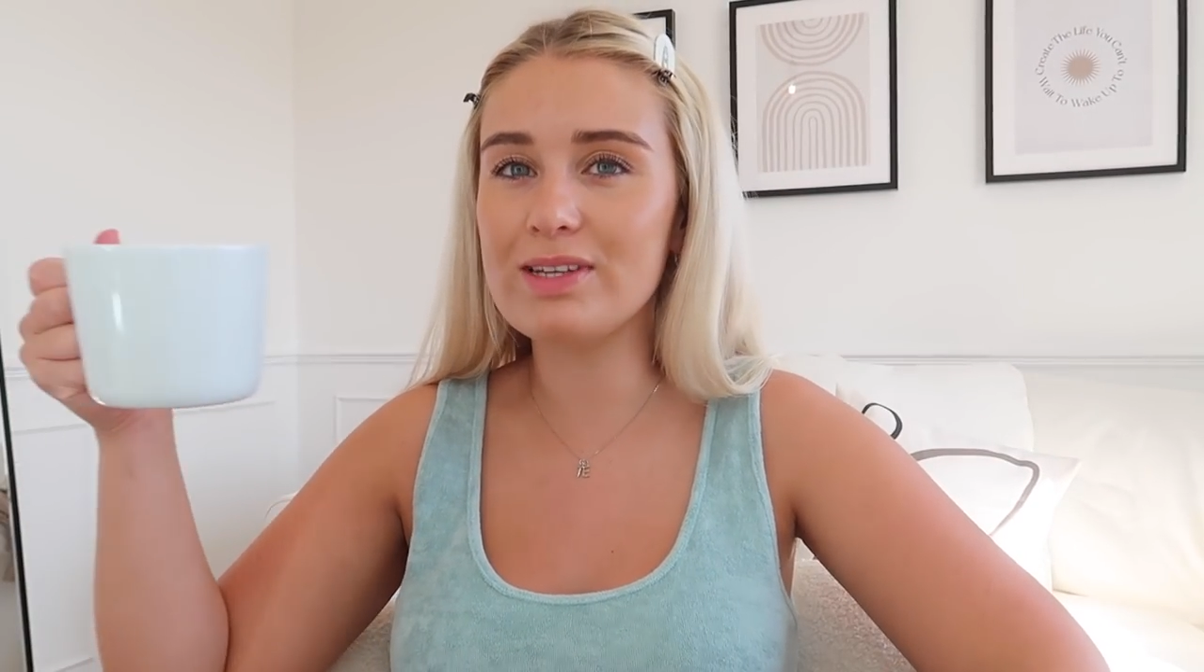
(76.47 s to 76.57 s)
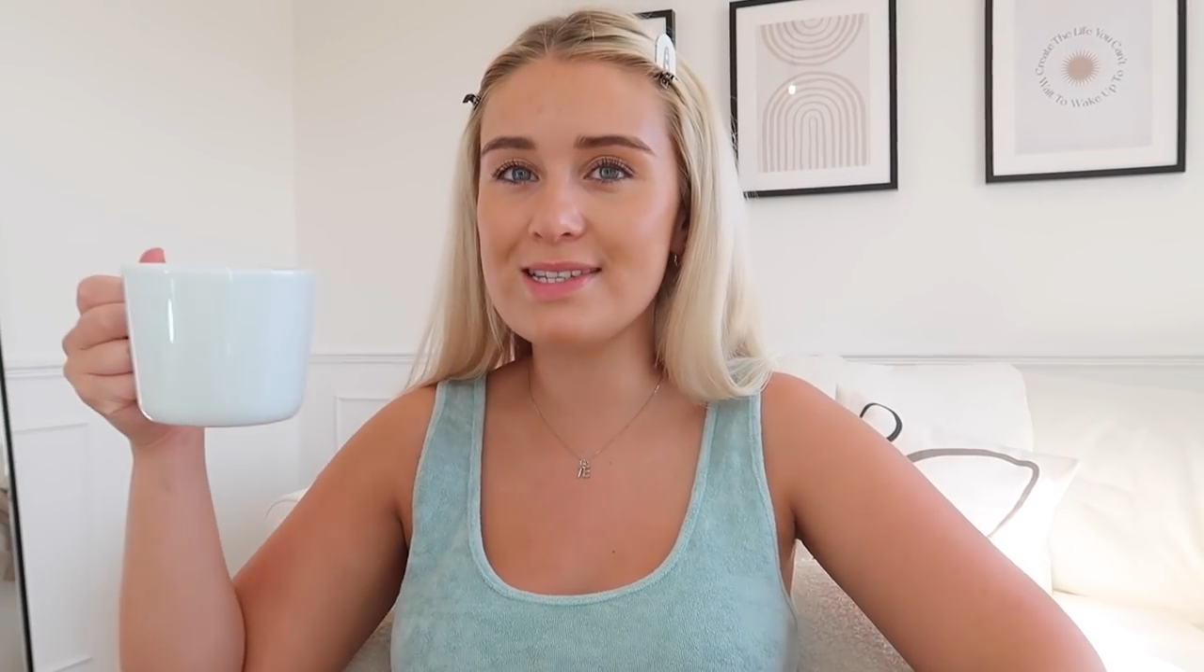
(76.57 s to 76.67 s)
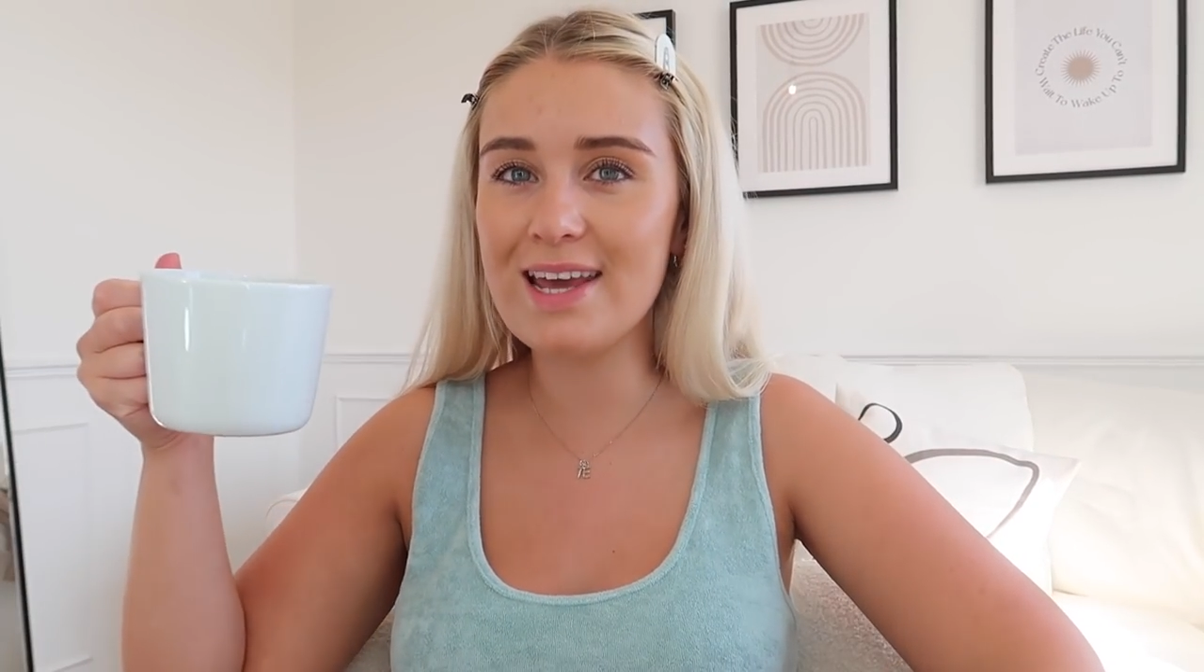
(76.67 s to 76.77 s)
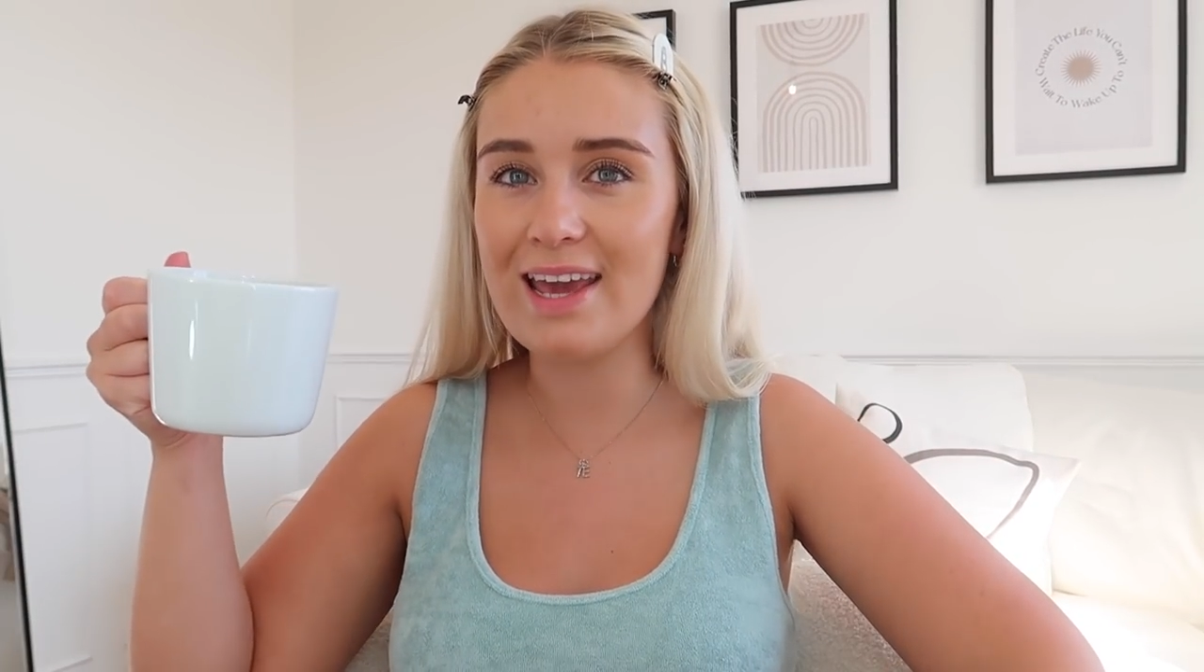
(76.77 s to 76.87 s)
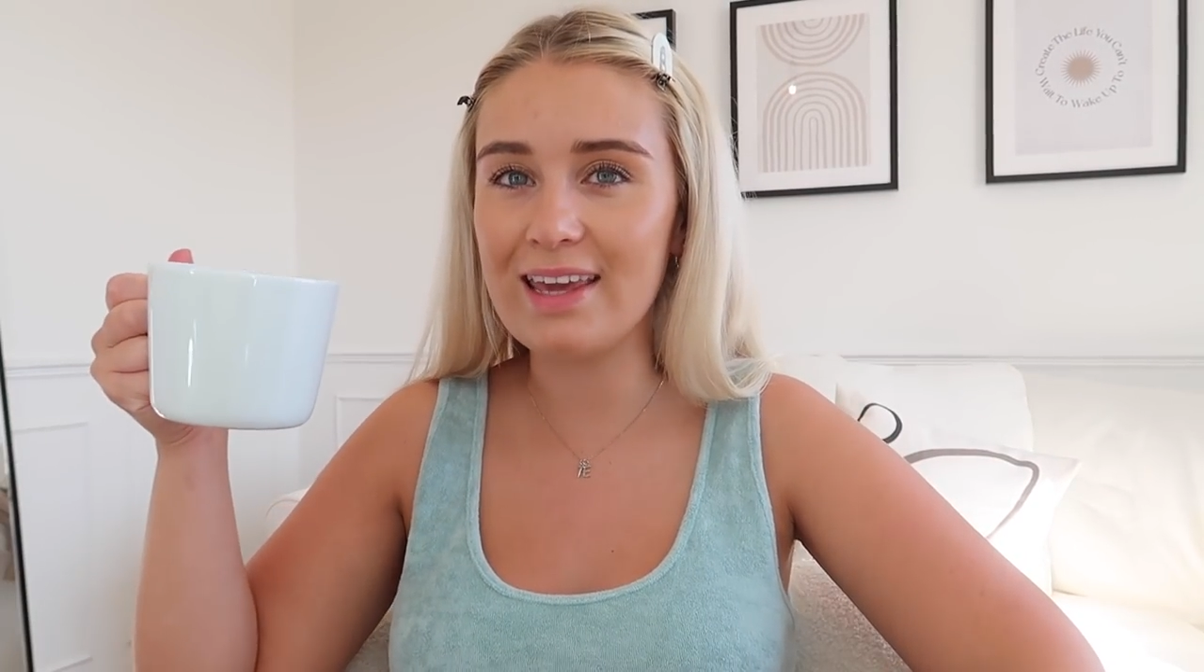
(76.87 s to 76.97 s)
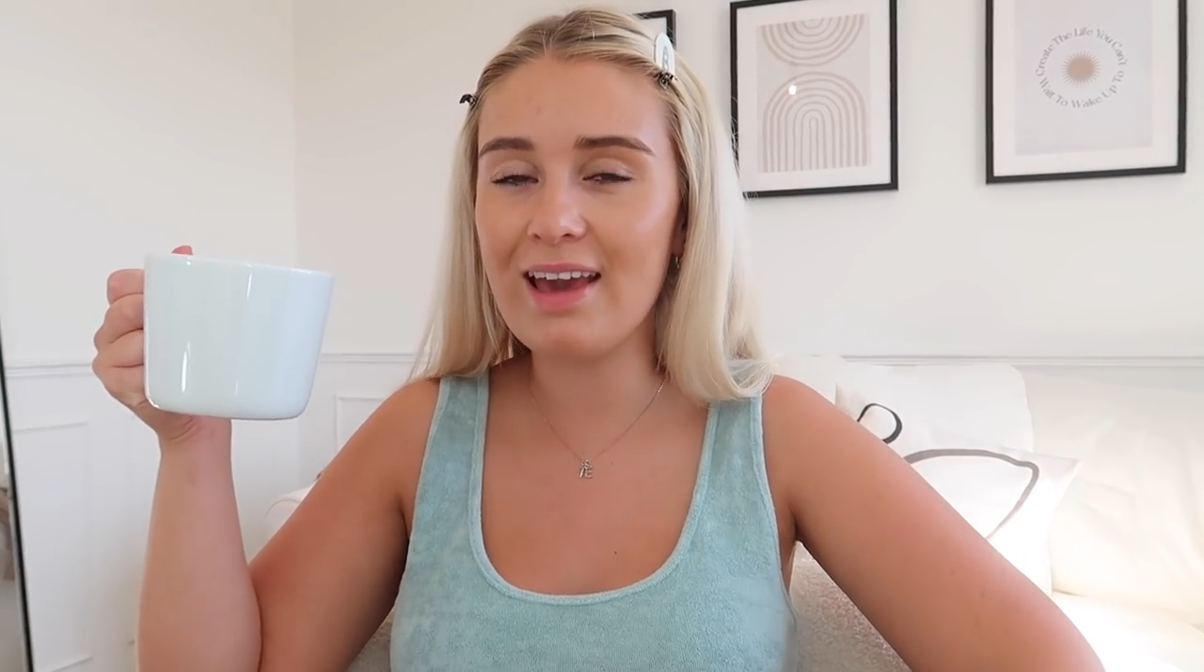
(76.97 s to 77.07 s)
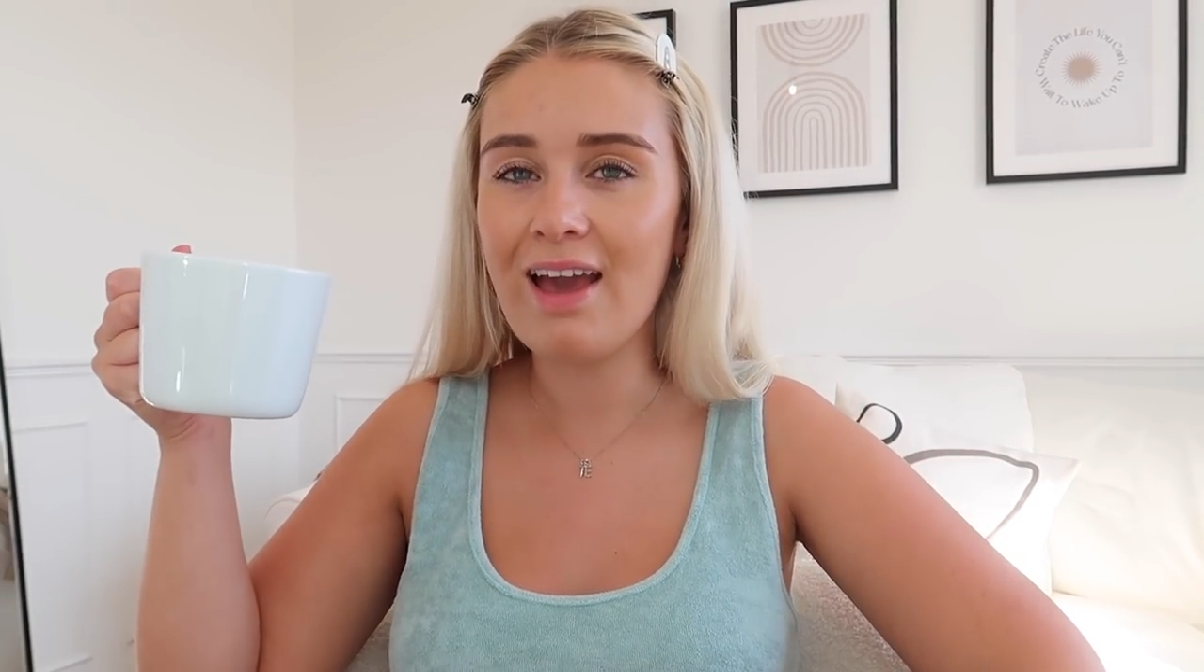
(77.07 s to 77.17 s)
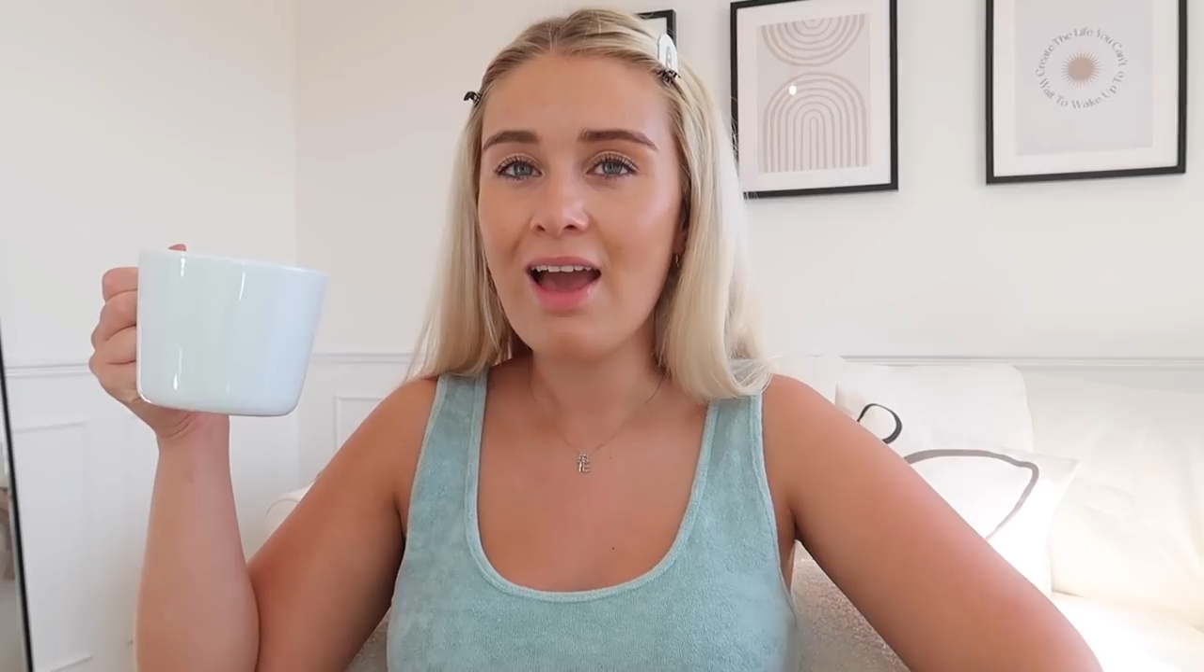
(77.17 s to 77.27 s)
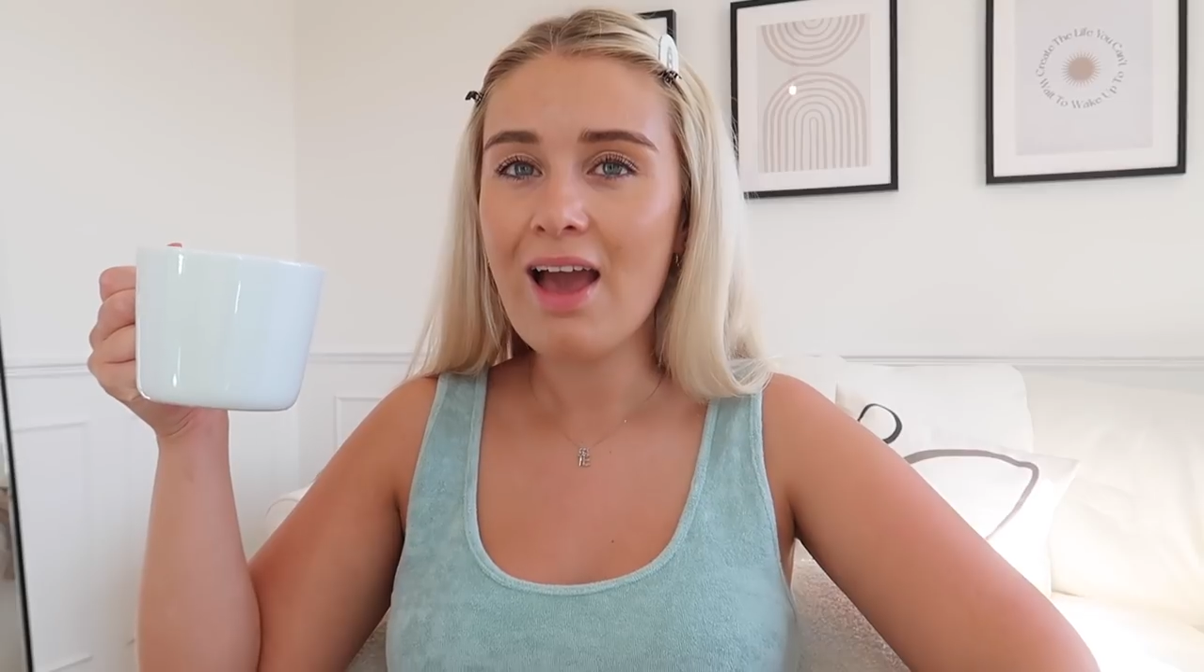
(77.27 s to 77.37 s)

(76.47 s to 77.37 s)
this tea.